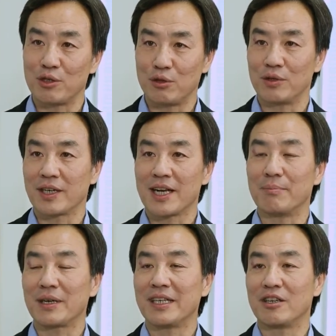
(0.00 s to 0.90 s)
to do a
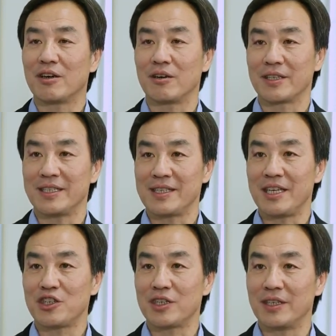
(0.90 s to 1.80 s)
complete
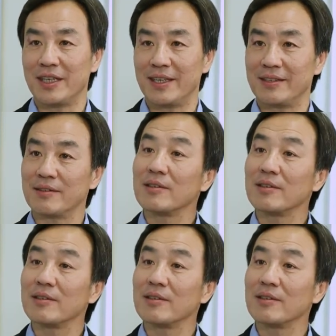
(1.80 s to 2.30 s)
organization and